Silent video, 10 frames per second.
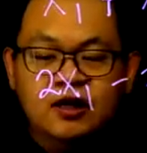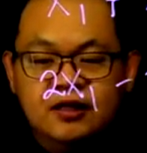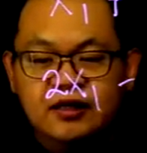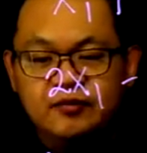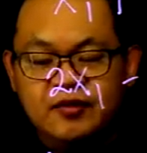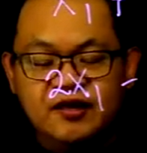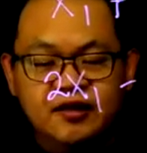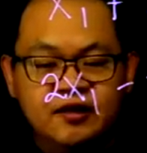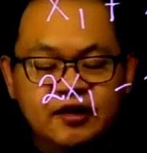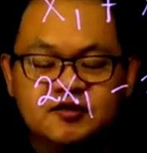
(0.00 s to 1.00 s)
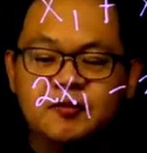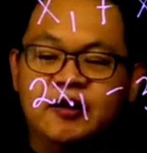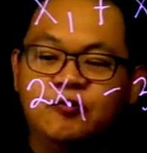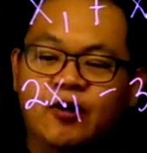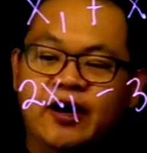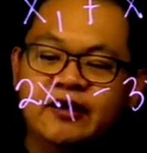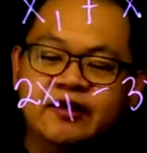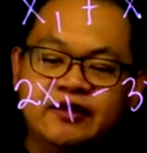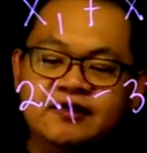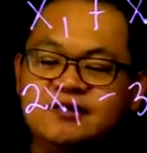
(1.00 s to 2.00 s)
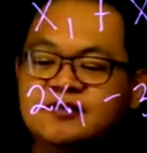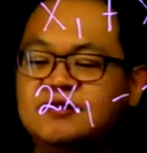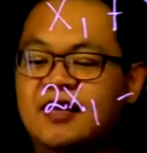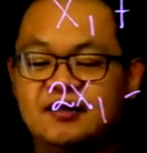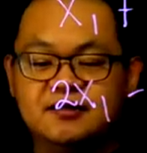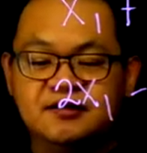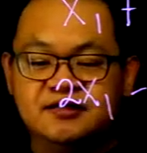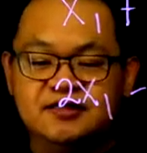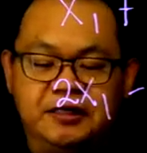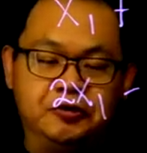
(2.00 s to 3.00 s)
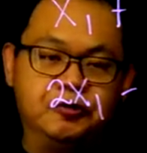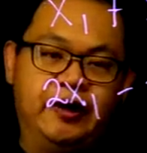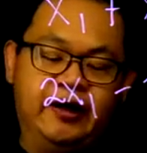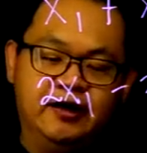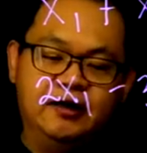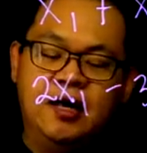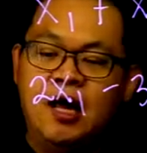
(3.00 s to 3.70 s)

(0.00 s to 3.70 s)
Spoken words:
let me explain why this answer is incorrect.